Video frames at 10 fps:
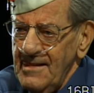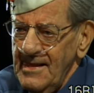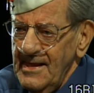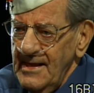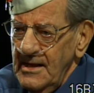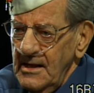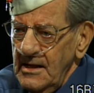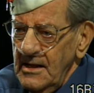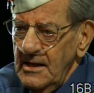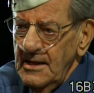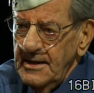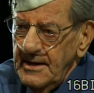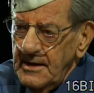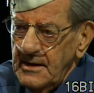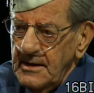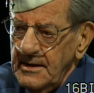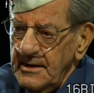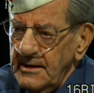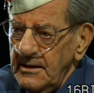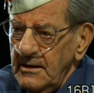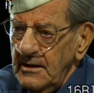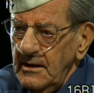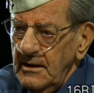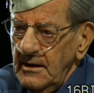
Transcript: back to Australia for that year?